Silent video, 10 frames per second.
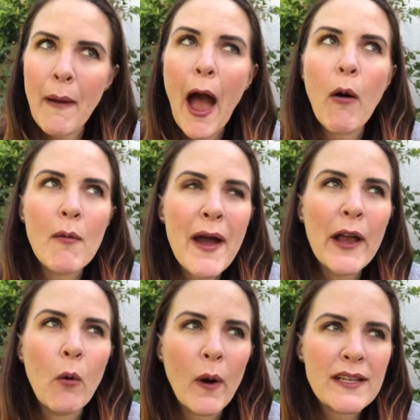How am I
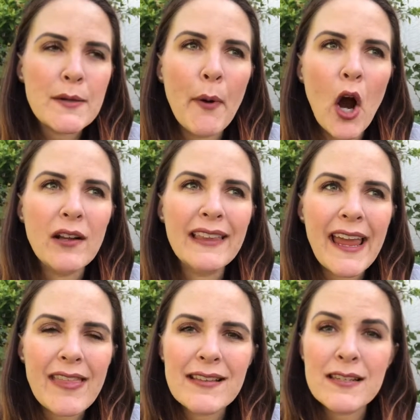going to
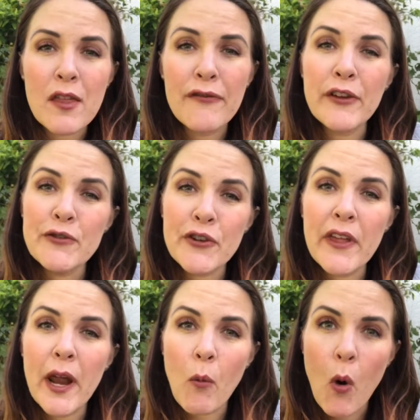parlay this into the future
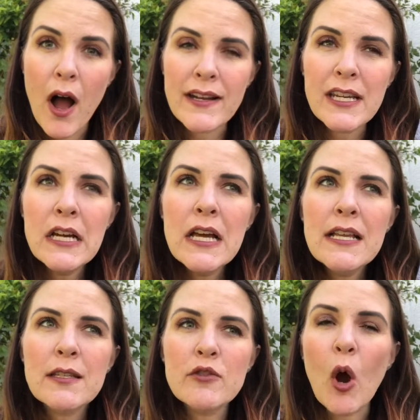that I want?
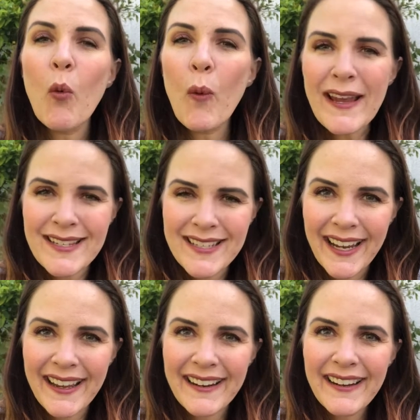So don't waste
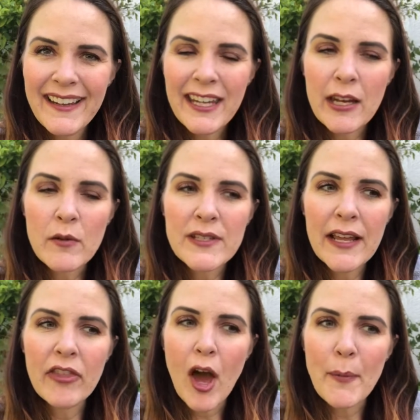it. You know,
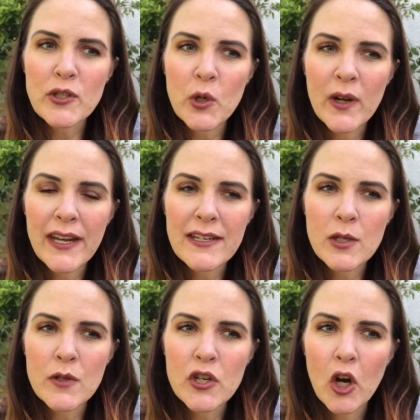take the opportunity
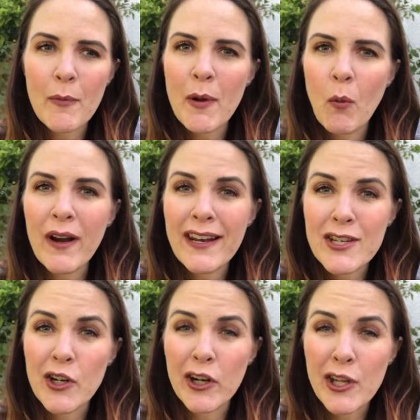to determine what it
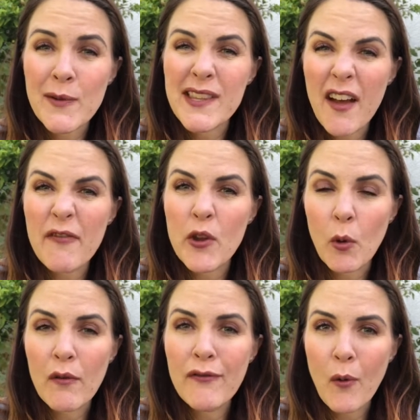is you're going to use that
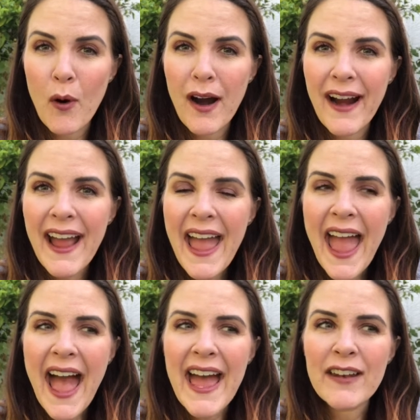fuel for
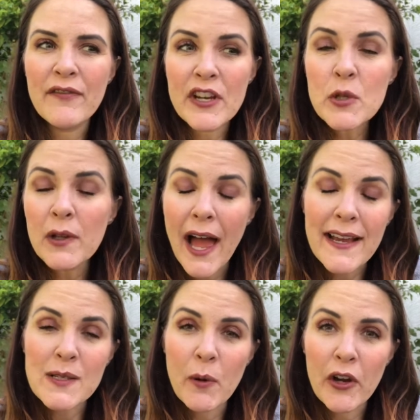and
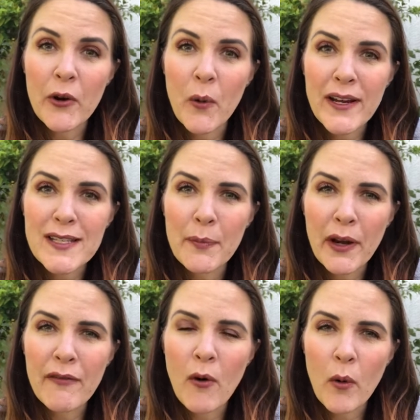visualize what you're going to
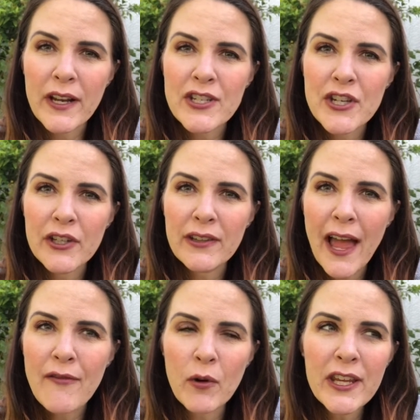bring forward into your
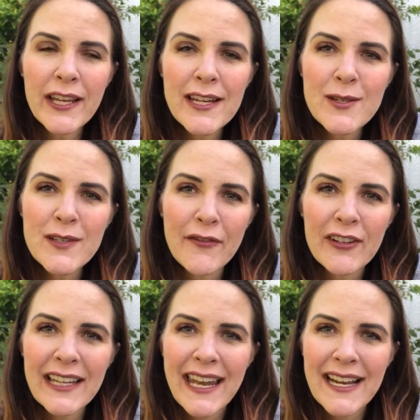life. What are you going to do
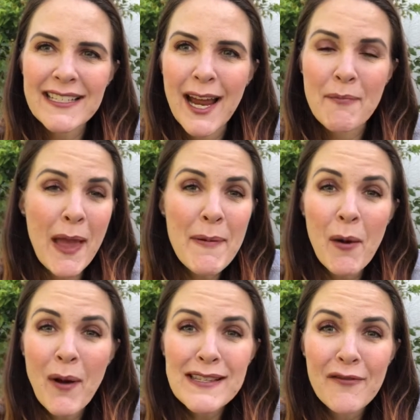differently next time? Maybe
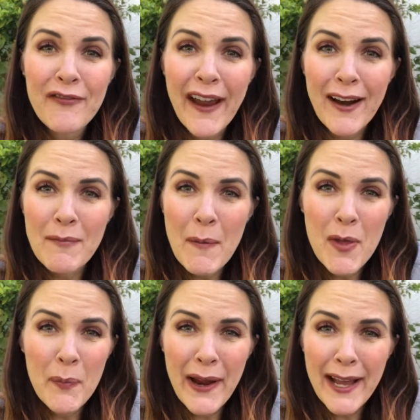it wasn't fair. Maybe
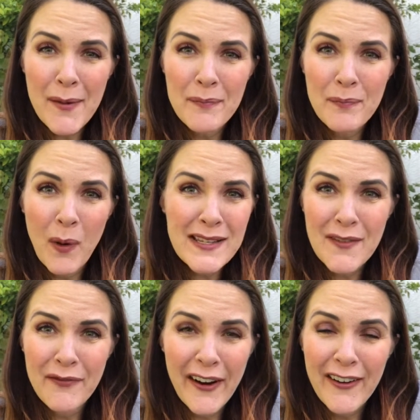the breakup
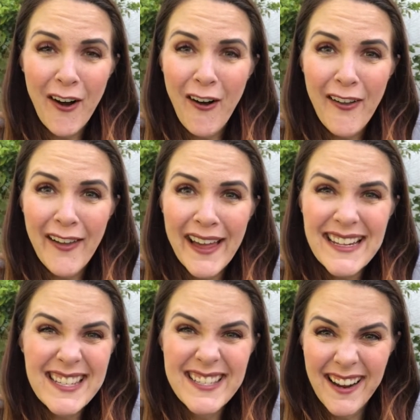wasn't fair at all and
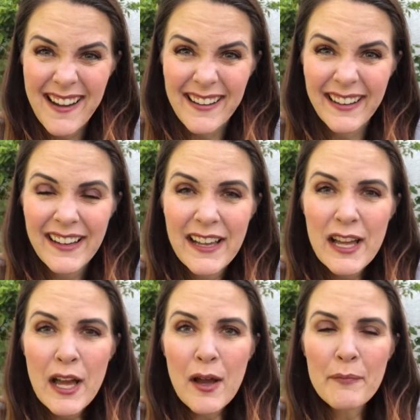it stunk,
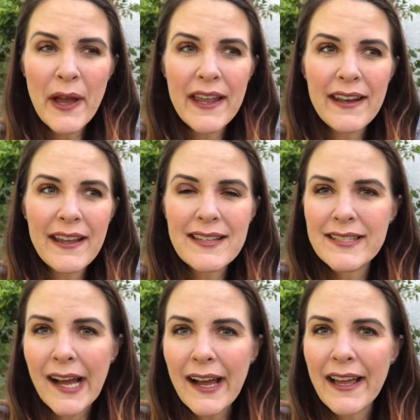but
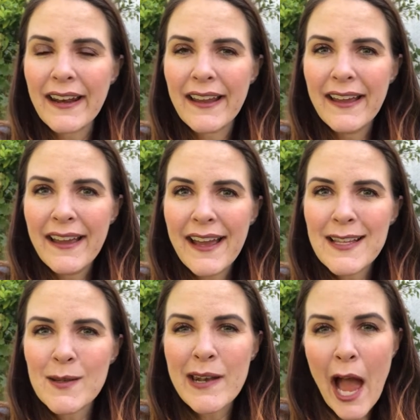it's done.
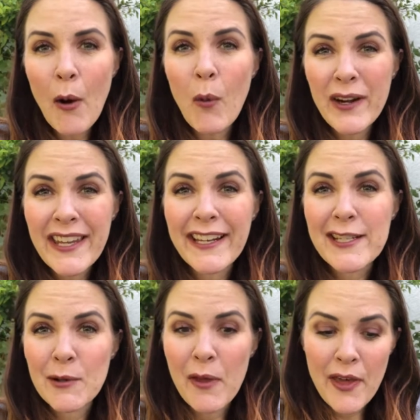And so now what are you
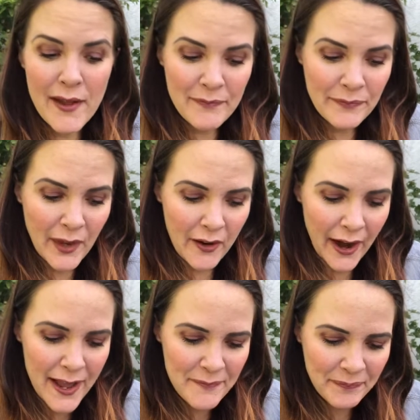going to do with it? All
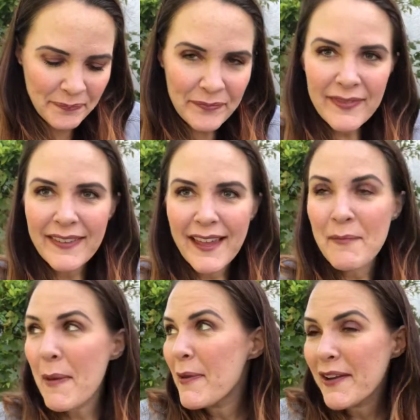right?
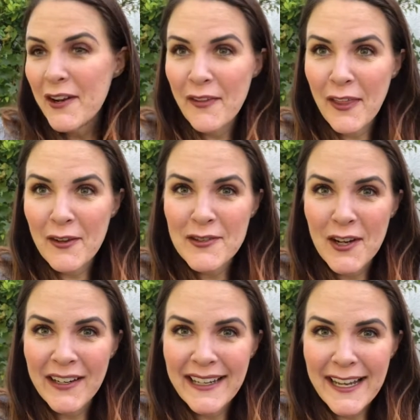And maybe you can hear that little
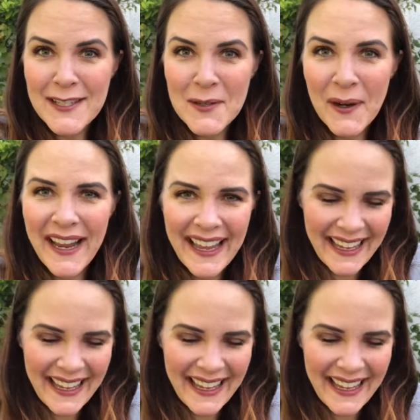doggy next door.